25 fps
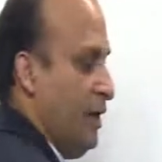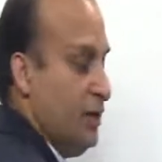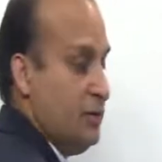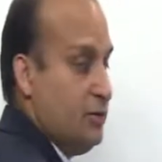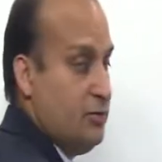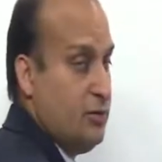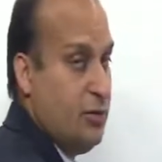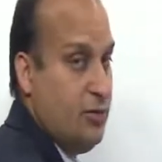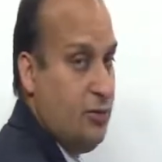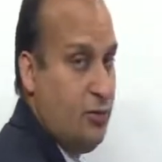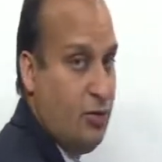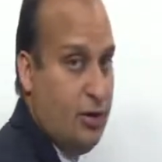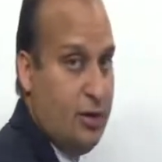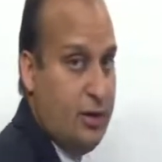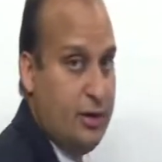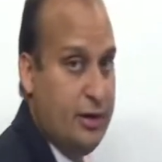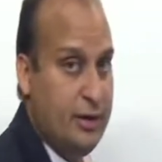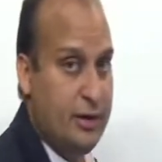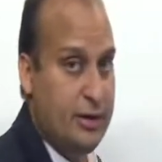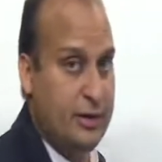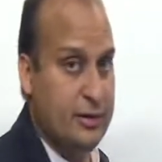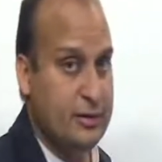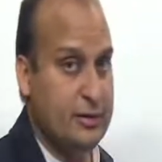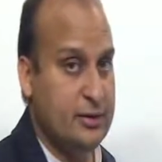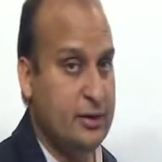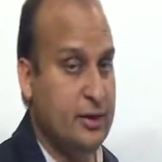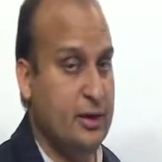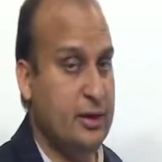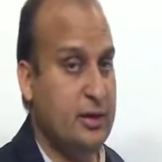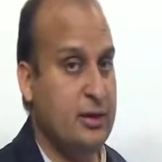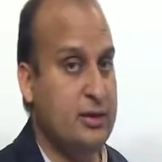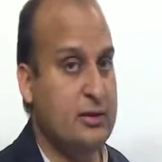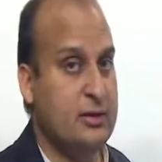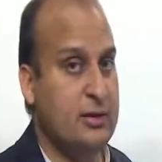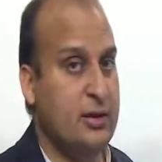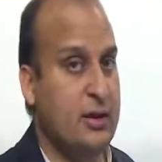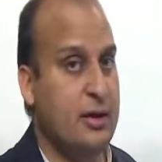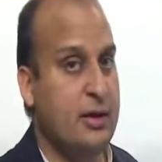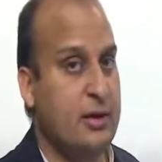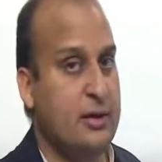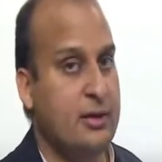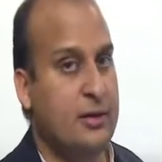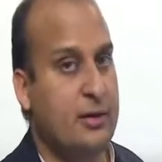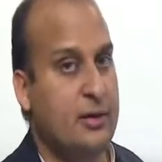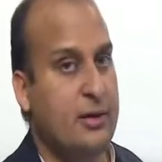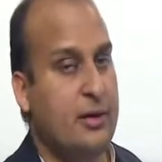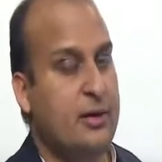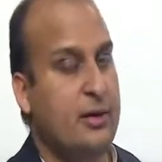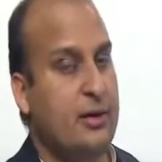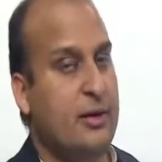As we have already discussed that
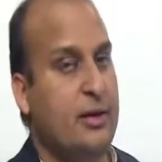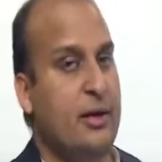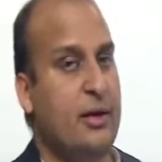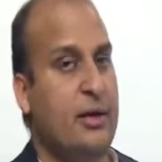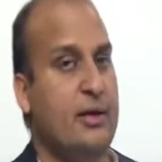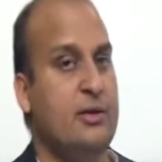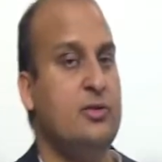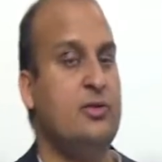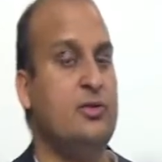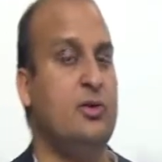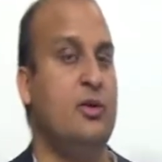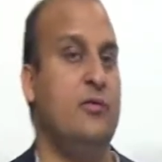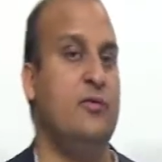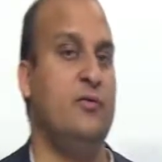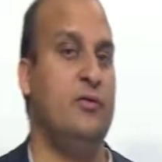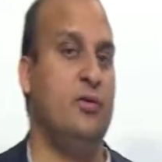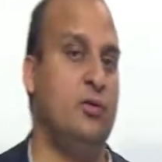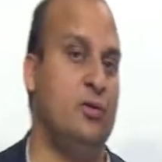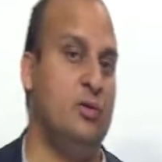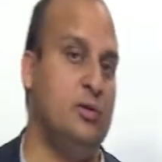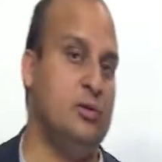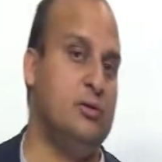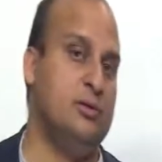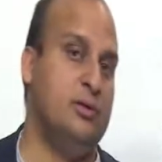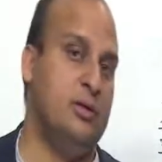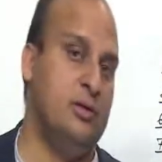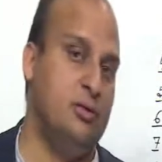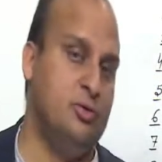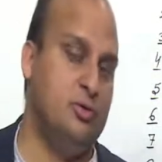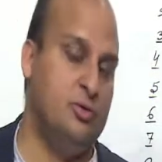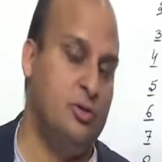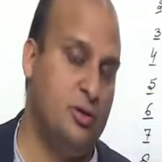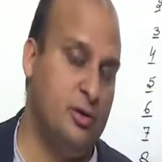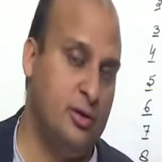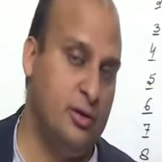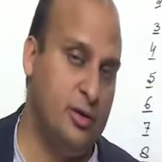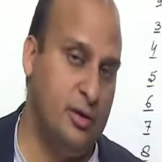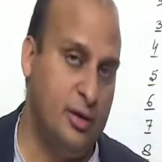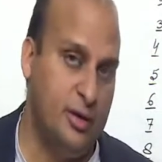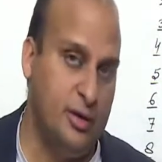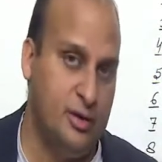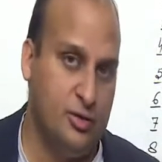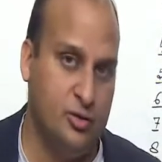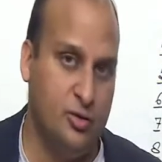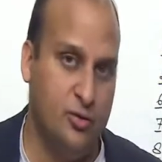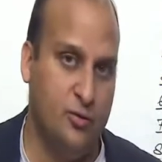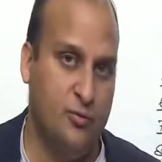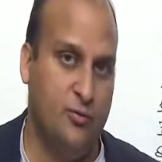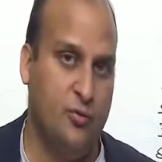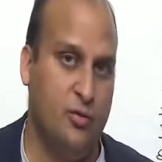in case of neutral solution or in
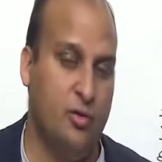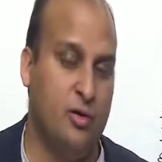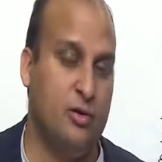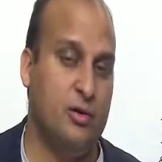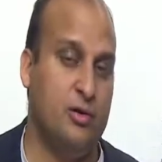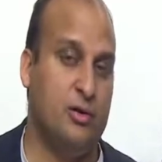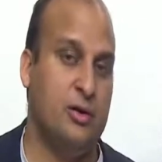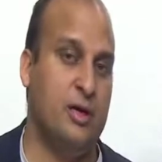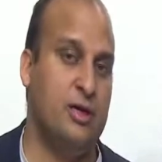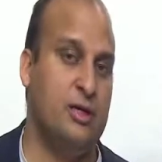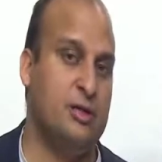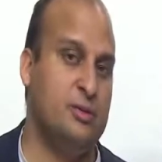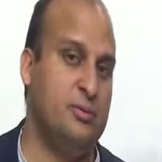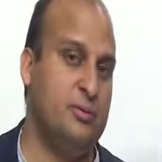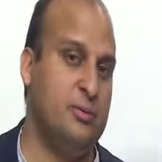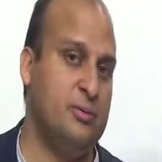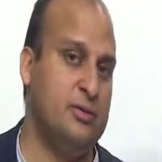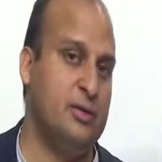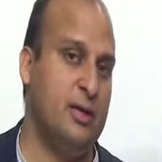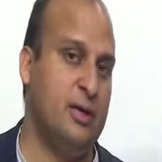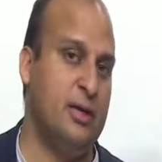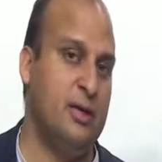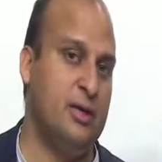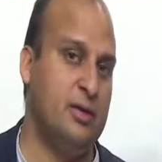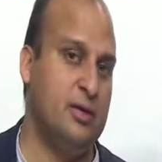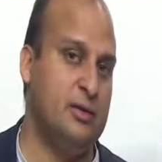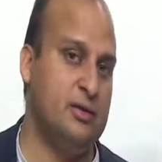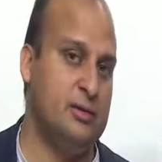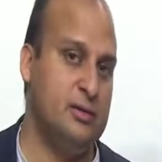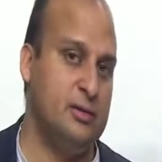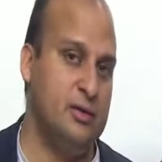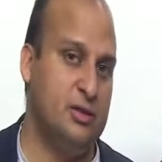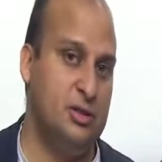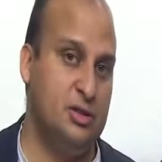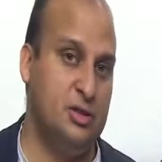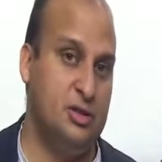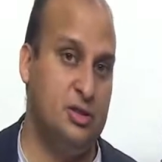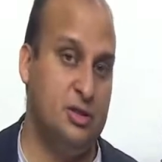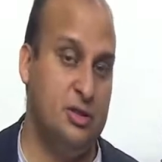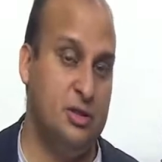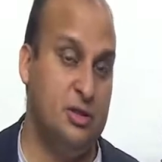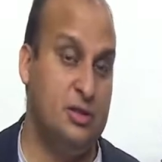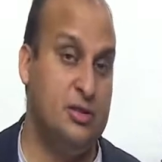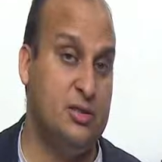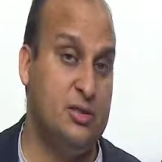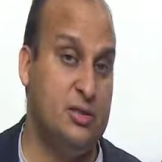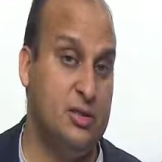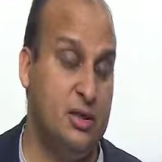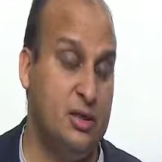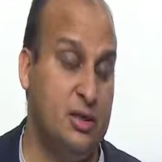case of water, the H plus ion
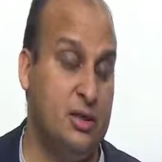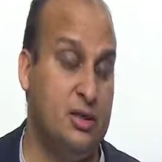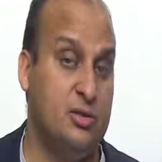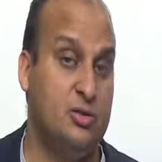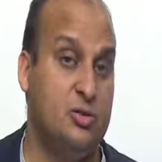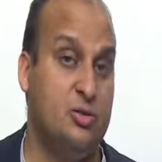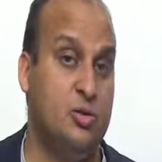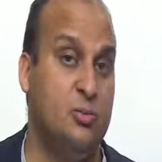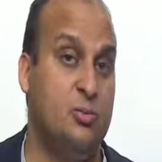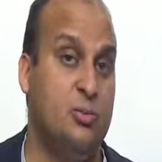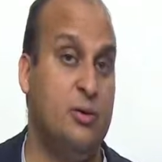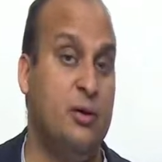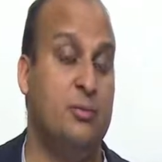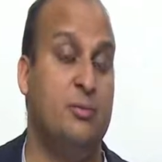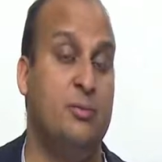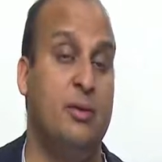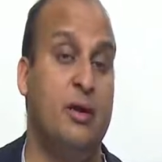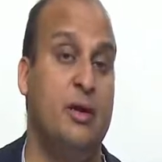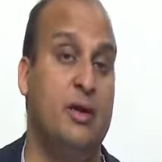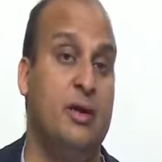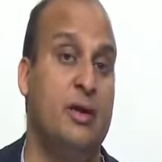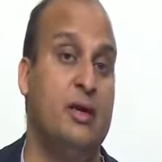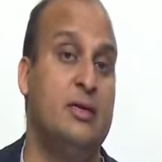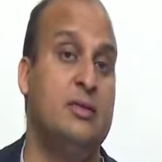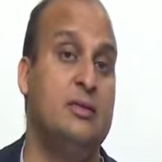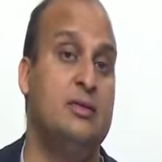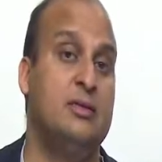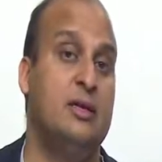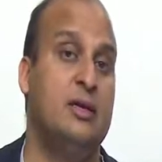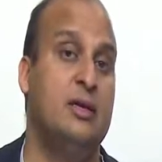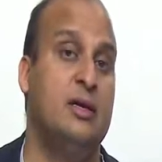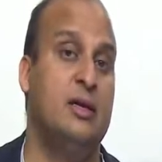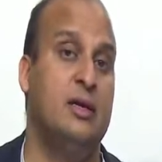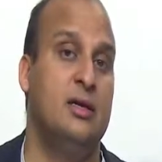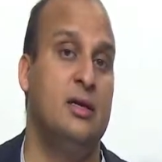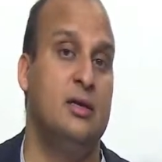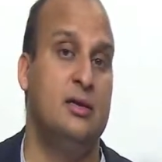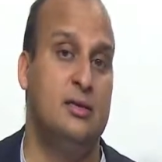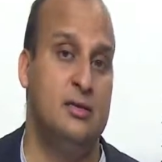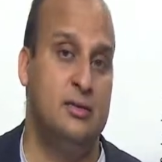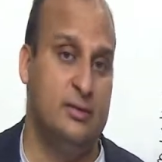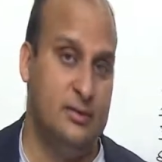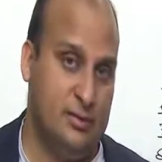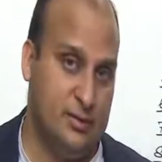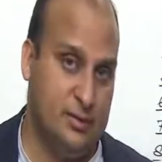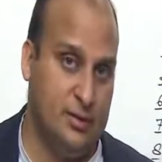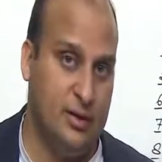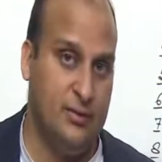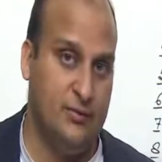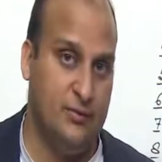concentration is 10 raised to power minus
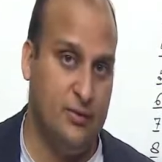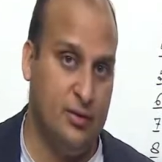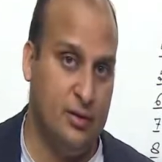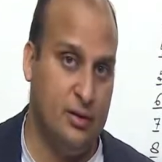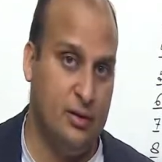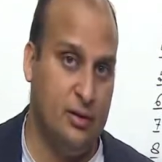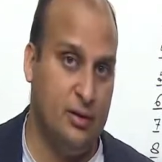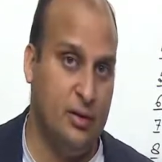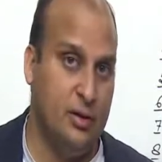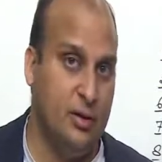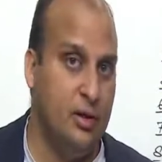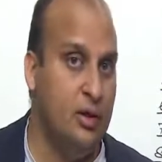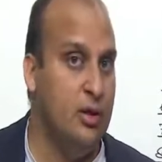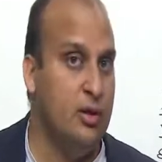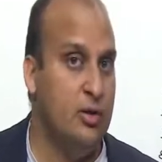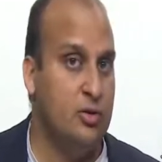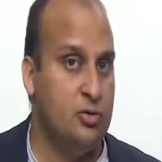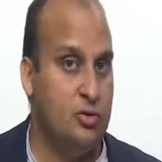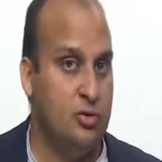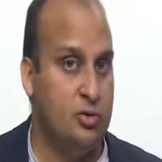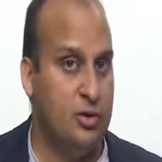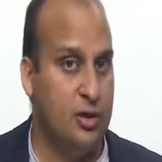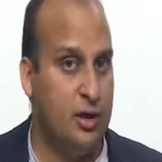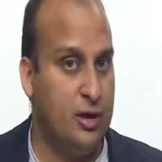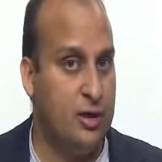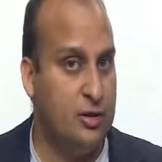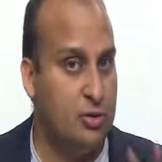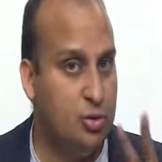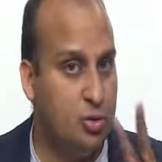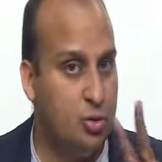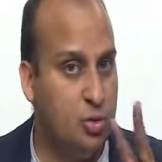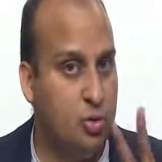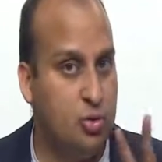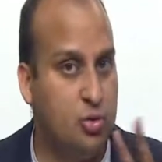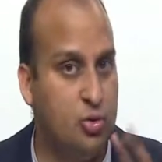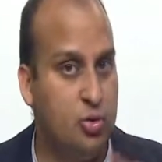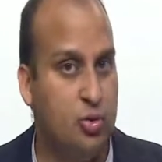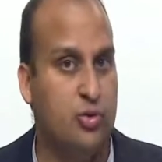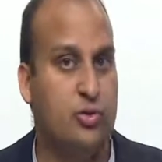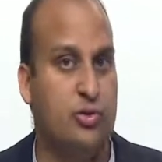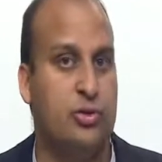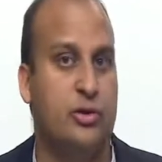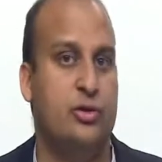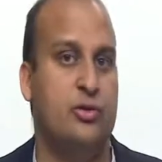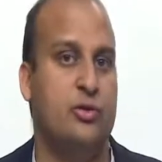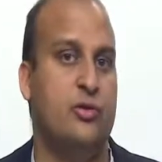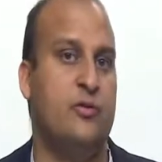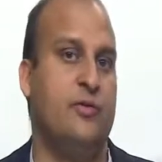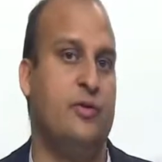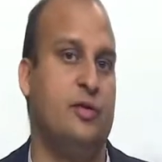7. So there are two
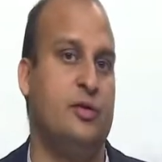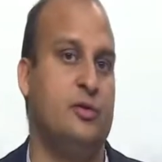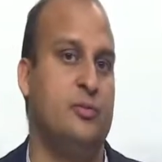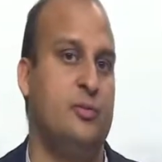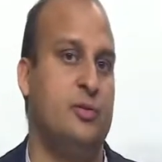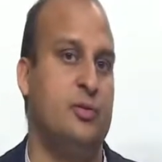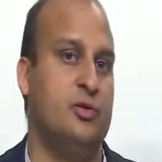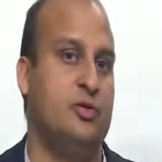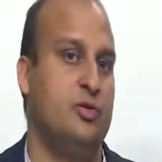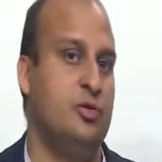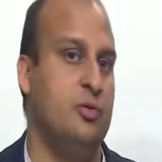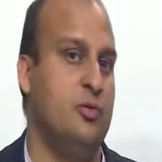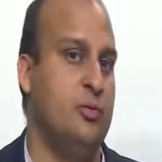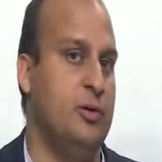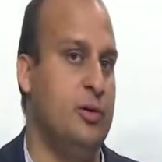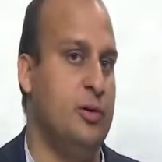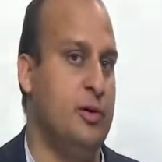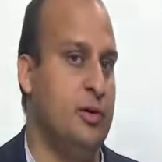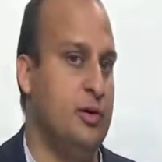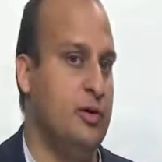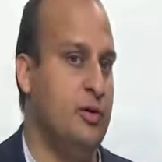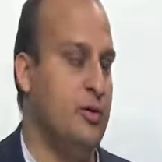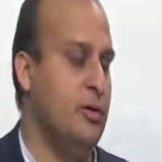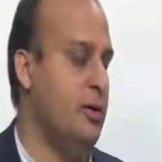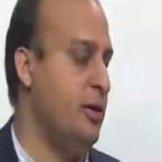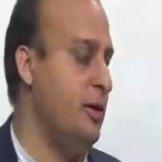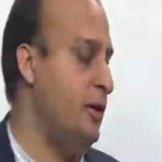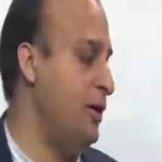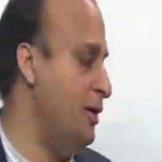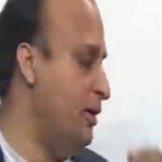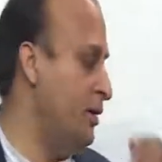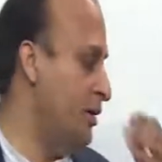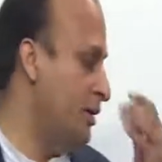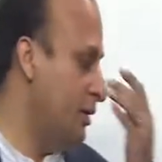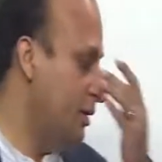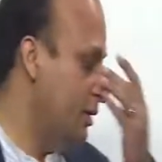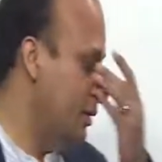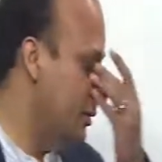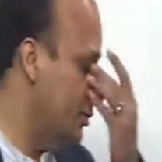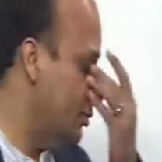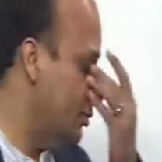sources of H plus over here, okay.